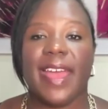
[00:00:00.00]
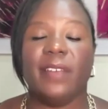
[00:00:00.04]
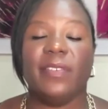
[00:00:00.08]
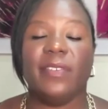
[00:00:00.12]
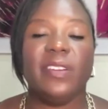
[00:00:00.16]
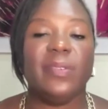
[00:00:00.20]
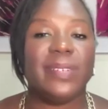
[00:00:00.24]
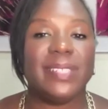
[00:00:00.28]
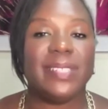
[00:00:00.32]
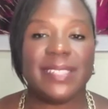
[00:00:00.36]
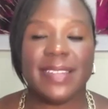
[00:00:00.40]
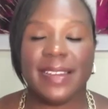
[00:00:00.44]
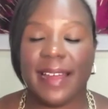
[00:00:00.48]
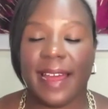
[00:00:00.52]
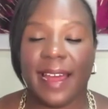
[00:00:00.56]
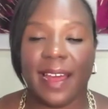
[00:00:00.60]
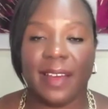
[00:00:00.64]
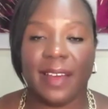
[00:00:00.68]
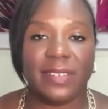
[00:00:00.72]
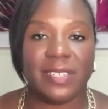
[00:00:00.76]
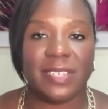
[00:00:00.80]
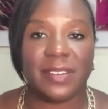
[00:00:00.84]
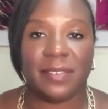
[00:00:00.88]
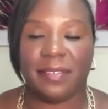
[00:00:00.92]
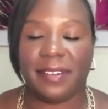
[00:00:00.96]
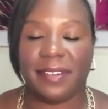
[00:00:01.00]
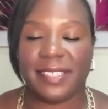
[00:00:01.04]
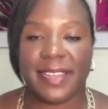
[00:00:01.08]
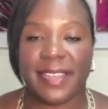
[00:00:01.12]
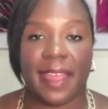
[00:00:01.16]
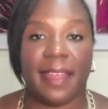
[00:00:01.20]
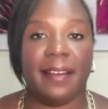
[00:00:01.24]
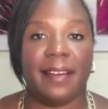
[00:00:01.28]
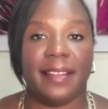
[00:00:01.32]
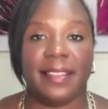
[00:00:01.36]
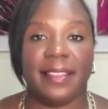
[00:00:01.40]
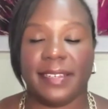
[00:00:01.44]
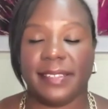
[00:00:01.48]
Everyone's going to have a different
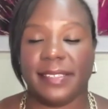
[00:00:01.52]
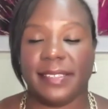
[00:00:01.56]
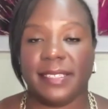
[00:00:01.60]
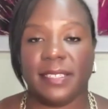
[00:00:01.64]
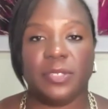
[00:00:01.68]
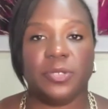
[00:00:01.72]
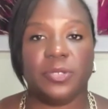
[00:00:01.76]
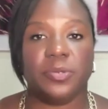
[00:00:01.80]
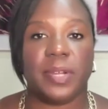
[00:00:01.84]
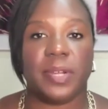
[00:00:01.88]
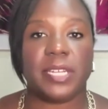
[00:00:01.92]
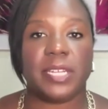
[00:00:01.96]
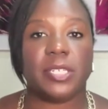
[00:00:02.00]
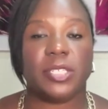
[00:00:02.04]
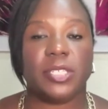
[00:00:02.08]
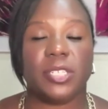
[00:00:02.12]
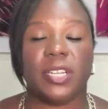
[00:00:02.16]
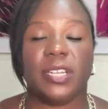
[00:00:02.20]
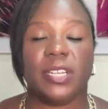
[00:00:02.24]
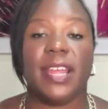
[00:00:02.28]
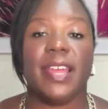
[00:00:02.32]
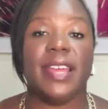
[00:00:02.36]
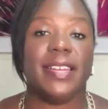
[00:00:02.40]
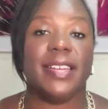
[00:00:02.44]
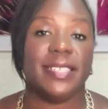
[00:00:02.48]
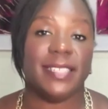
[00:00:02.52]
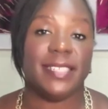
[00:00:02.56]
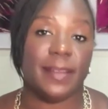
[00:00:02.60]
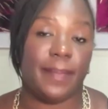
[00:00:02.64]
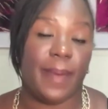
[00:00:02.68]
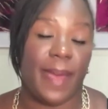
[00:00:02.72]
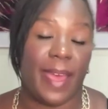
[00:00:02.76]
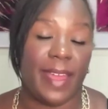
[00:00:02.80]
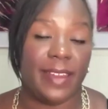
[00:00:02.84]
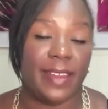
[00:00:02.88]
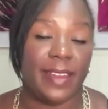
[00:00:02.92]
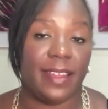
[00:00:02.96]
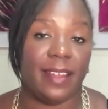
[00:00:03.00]
take on that situation,
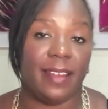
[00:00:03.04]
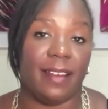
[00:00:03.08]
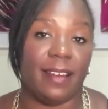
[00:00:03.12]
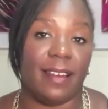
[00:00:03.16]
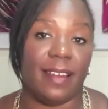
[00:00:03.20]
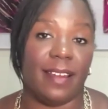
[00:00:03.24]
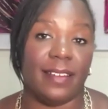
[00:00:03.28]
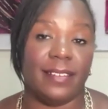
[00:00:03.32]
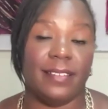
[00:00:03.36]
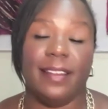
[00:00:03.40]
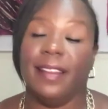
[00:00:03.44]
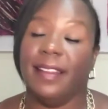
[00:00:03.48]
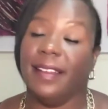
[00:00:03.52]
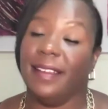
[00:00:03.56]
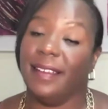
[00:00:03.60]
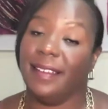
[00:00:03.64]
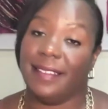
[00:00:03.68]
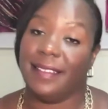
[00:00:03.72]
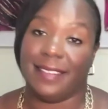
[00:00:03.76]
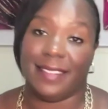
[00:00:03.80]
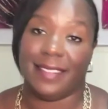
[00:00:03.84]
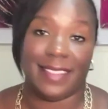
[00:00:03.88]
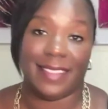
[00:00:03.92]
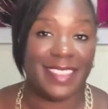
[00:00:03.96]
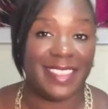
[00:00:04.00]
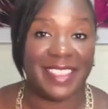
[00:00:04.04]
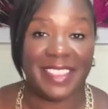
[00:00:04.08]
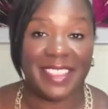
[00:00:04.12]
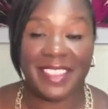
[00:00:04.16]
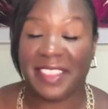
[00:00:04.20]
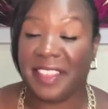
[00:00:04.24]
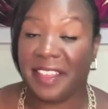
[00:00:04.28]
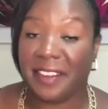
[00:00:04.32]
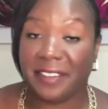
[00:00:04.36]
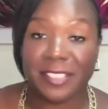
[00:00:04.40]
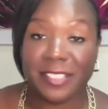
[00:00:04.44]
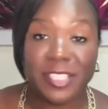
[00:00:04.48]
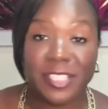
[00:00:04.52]
depending on
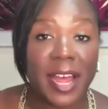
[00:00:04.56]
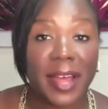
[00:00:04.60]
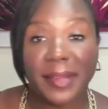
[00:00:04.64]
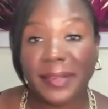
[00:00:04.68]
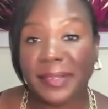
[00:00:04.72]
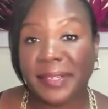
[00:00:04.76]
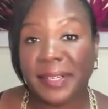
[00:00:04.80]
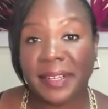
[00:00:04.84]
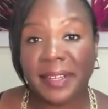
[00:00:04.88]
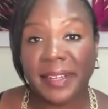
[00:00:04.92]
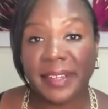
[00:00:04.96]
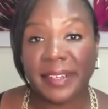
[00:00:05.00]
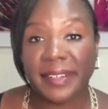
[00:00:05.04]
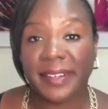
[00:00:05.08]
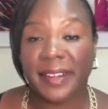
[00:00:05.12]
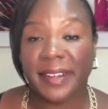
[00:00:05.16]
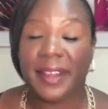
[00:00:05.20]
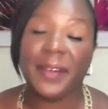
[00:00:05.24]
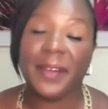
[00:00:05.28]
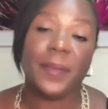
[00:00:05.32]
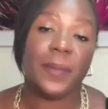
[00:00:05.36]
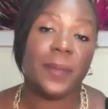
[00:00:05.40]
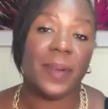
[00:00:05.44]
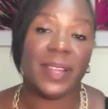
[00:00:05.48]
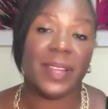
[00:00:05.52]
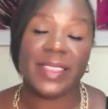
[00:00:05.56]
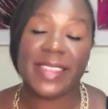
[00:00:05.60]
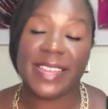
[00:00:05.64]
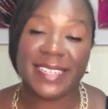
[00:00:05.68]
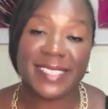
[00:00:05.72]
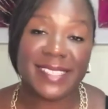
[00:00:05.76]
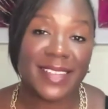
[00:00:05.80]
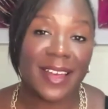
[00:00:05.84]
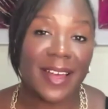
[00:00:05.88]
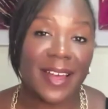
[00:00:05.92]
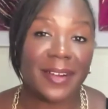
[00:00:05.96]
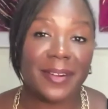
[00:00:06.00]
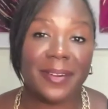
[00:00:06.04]
their childhood, what they
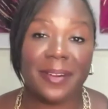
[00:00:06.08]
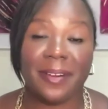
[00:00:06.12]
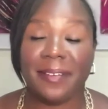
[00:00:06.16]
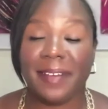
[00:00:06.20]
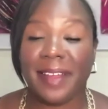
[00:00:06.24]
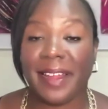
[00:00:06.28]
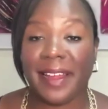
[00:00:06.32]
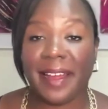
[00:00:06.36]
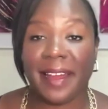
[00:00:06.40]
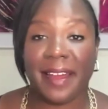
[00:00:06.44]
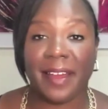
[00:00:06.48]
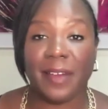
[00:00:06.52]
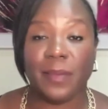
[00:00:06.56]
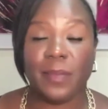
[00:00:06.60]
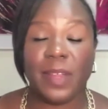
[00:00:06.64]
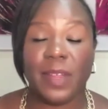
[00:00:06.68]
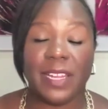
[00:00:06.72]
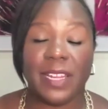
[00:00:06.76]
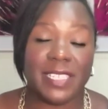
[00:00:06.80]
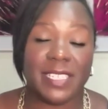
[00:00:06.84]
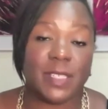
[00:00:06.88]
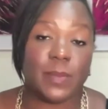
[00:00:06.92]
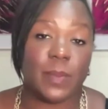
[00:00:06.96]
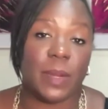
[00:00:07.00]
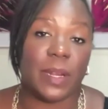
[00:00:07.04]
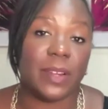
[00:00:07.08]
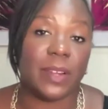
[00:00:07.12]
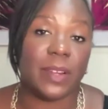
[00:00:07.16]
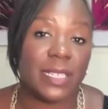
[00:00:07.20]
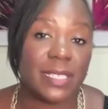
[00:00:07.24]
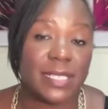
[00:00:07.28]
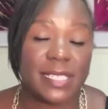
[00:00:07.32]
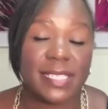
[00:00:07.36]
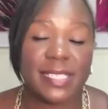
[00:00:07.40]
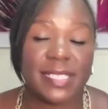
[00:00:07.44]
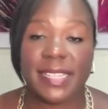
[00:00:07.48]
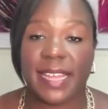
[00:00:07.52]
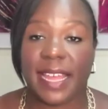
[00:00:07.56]
saw growing up,
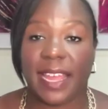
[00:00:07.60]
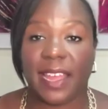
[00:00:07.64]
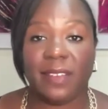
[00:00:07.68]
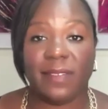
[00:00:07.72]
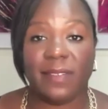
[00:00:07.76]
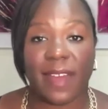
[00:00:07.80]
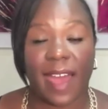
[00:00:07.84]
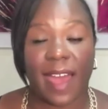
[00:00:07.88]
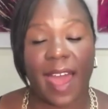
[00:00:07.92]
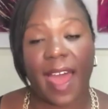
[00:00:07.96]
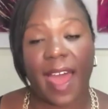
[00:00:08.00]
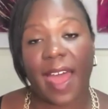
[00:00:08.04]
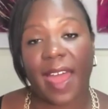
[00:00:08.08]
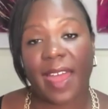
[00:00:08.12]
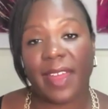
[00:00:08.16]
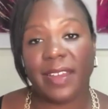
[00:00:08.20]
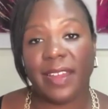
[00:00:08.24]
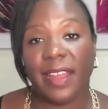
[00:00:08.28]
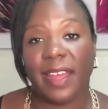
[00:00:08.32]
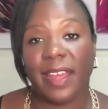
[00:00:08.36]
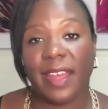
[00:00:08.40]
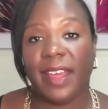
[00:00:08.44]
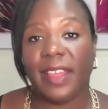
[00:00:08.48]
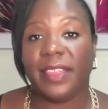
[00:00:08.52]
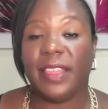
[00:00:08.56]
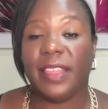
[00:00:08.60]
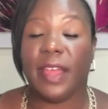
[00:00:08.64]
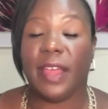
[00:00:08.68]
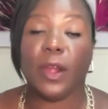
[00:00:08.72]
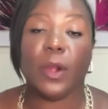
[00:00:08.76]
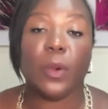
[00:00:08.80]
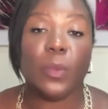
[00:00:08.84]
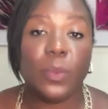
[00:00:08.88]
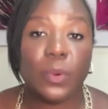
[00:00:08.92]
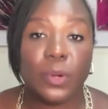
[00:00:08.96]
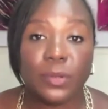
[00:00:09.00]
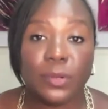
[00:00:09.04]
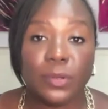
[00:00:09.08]
experiences they've had,
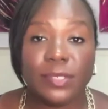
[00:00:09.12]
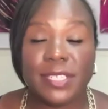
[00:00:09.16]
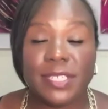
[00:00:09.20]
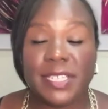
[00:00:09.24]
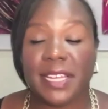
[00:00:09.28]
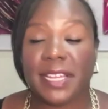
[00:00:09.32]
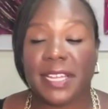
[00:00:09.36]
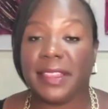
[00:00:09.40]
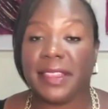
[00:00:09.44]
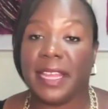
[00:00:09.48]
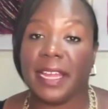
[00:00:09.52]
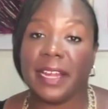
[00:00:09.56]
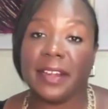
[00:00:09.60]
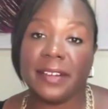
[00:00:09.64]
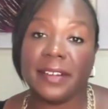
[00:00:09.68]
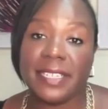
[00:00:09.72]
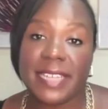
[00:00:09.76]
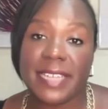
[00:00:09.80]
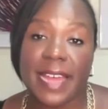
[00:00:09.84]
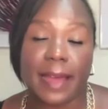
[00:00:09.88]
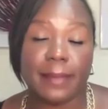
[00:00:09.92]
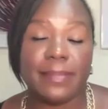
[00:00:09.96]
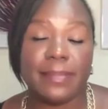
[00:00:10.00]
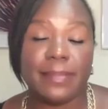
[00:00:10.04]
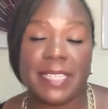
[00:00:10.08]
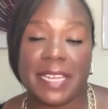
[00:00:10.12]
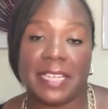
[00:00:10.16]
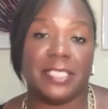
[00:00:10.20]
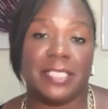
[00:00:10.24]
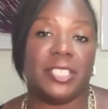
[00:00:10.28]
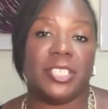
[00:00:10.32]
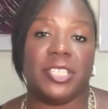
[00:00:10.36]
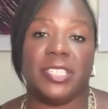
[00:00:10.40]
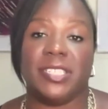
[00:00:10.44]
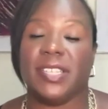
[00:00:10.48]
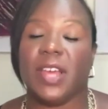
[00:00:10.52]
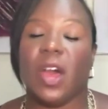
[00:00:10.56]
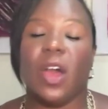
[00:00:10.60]
their wounding, their
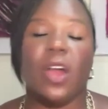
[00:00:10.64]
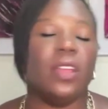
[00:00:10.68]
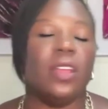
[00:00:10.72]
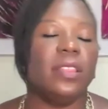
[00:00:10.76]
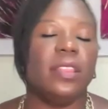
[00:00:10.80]
adaptations.